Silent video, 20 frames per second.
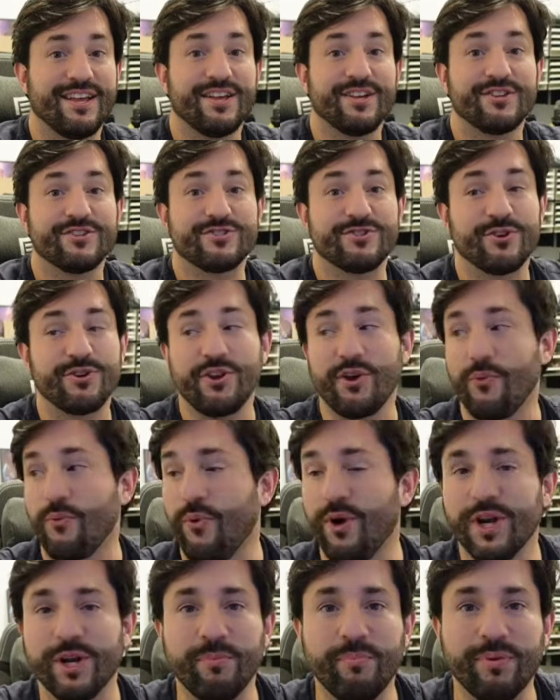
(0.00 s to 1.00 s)
So you
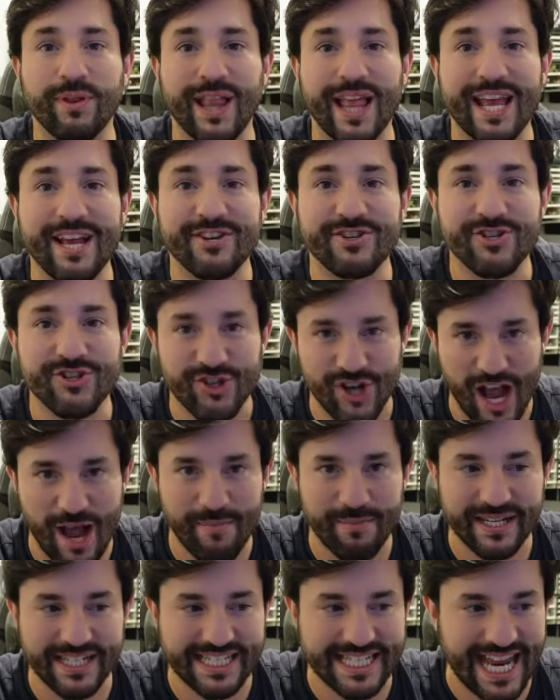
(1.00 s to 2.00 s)
want to play a
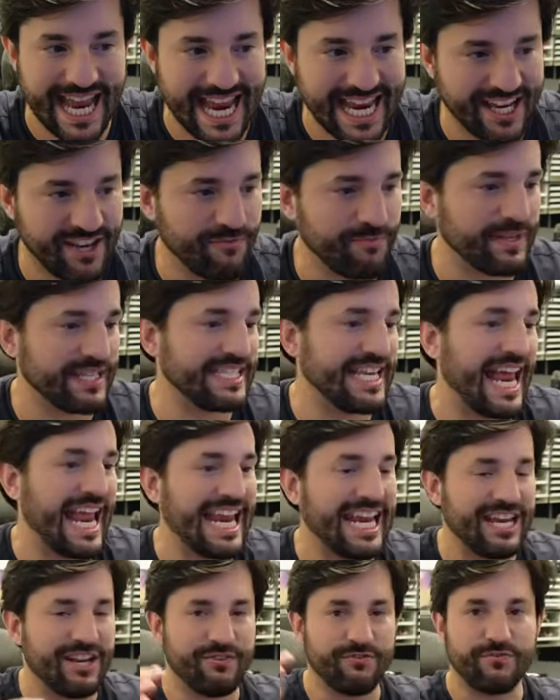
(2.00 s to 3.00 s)
Shaman tank. You've been
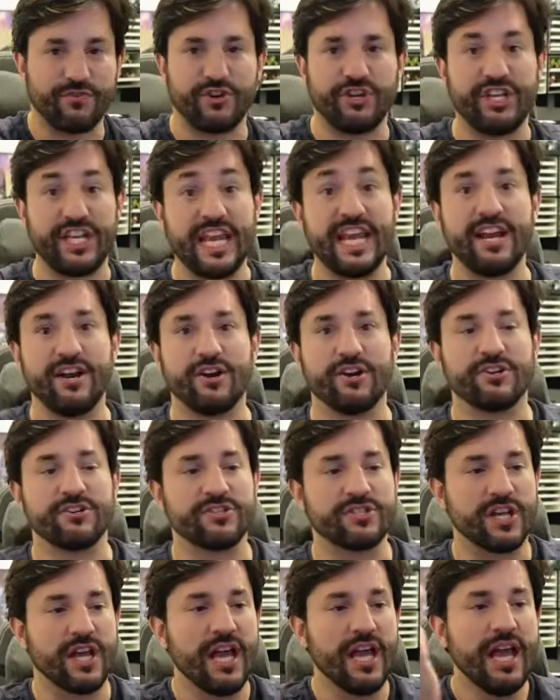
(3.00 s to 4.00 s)
tanking for
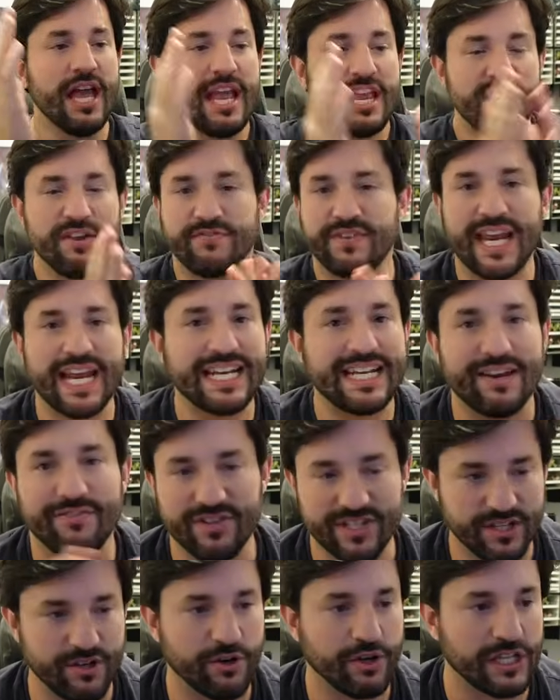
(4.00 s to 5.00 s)
years. You've tanked every
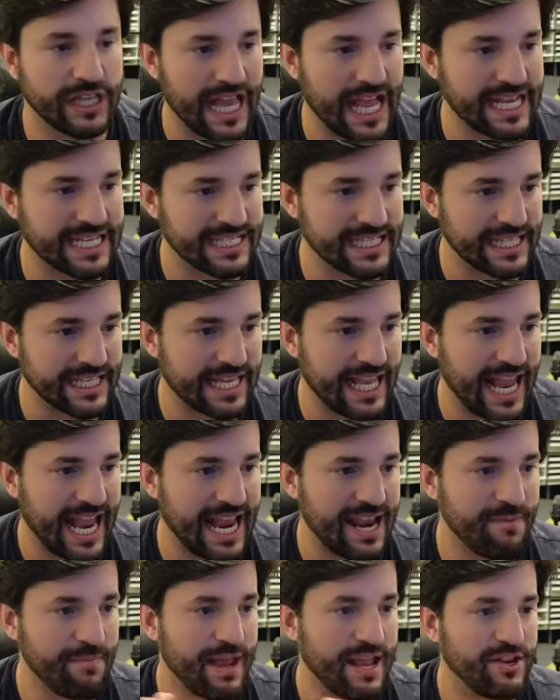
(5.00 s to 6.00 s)
single class in the
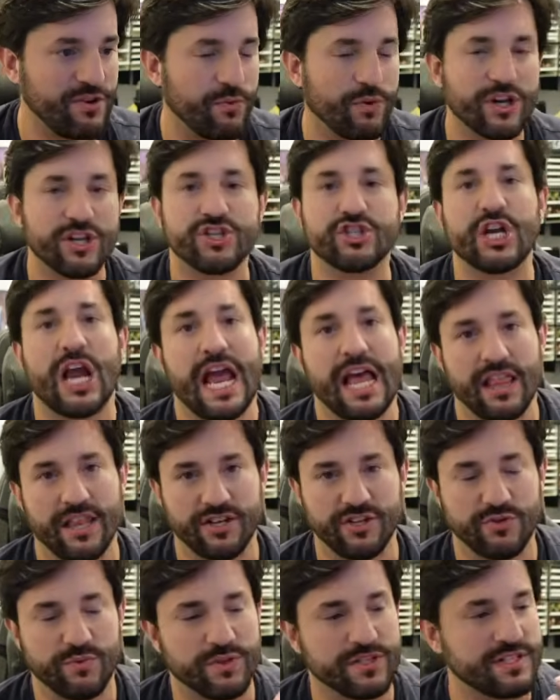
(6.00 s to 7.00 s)
game, and you want a challenge.
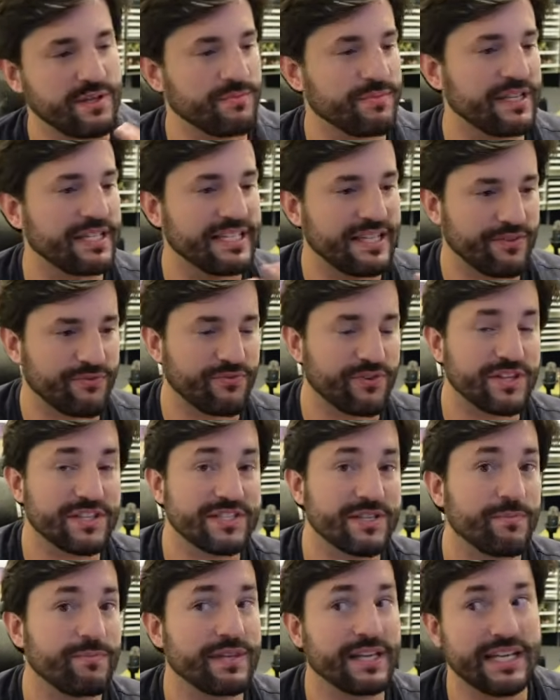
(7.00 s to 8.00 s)
You want something different,
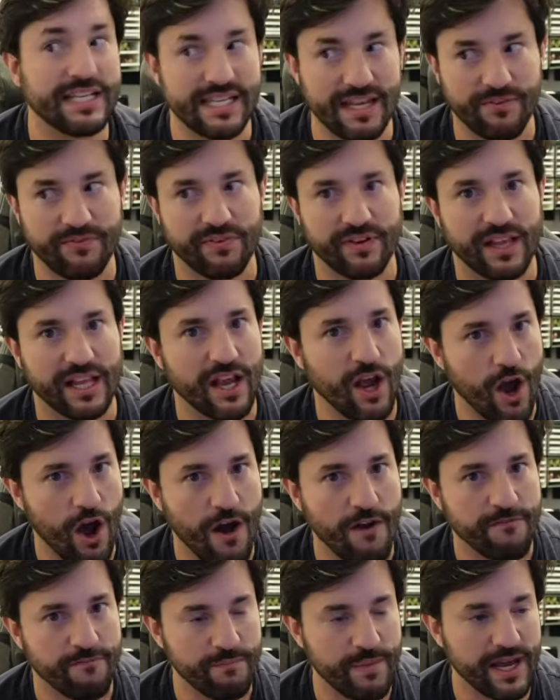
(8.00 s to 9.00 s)
something definitely
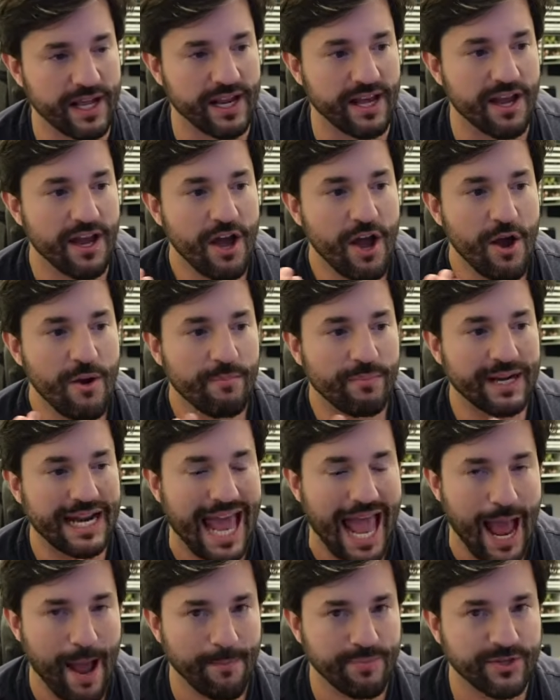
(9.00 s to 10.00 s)
off meta, but
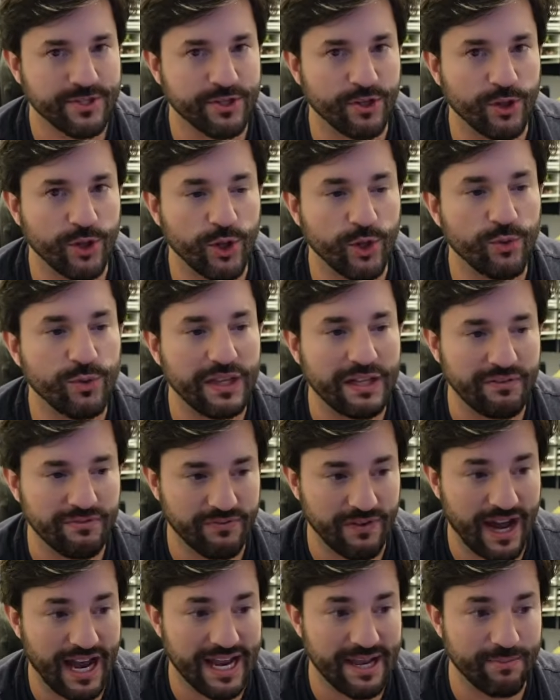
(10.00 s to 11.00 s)
absolutely
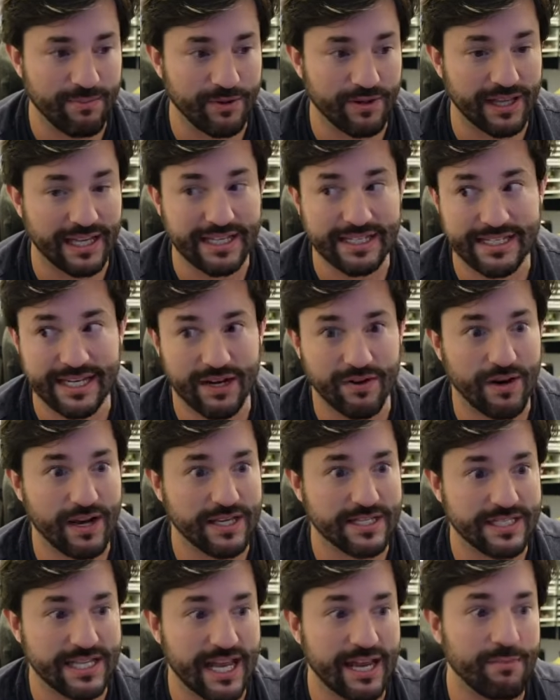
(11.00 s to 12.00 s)
viable, and dare I
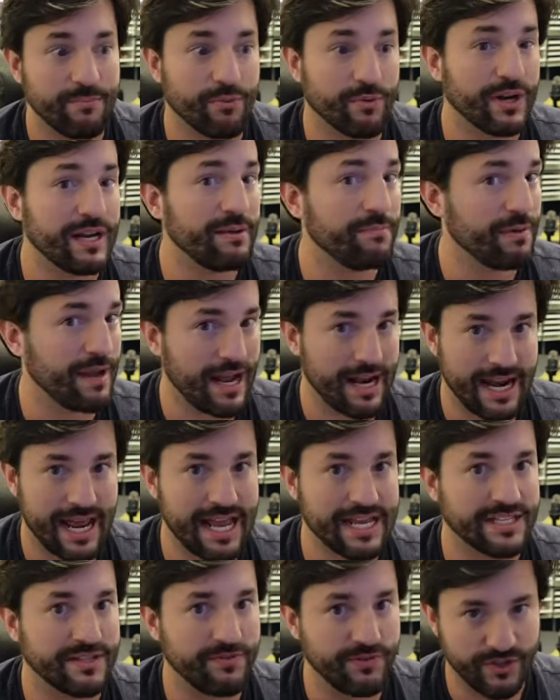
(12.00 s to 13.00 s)
say, pretty
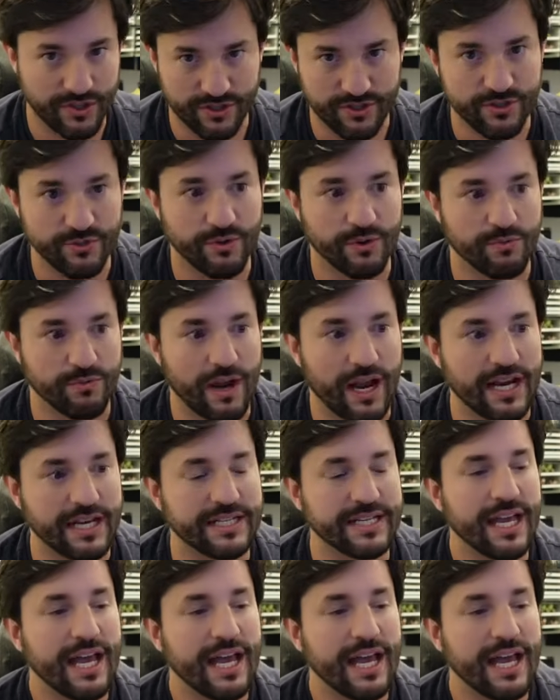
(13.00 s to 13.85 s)
badass if you can do it right.